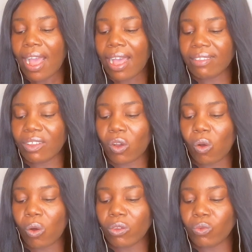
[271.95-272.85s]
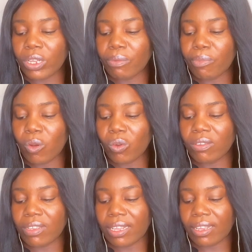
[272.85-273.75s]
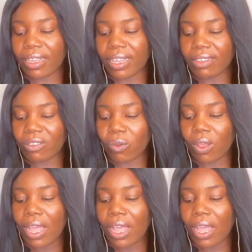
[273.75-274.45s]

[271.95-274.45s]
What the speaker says: as the cold wind blows in the ghetto.